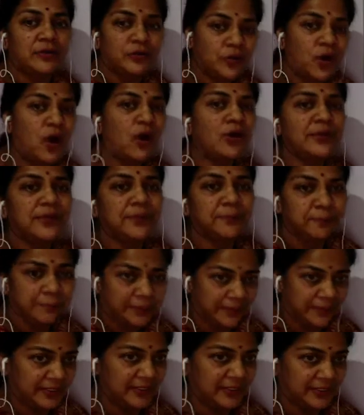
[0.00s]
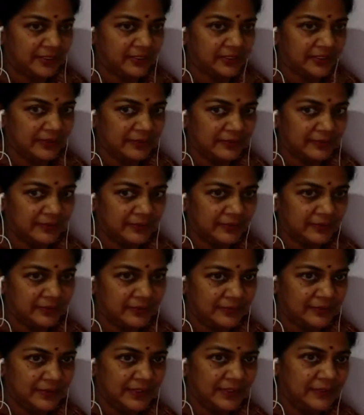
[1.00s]
non-parental,
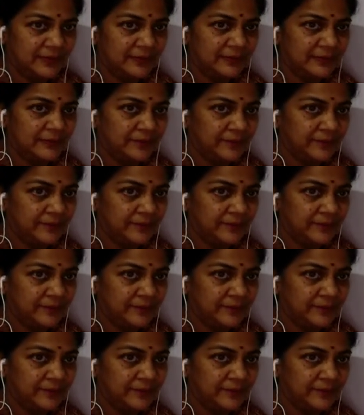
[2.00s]
right?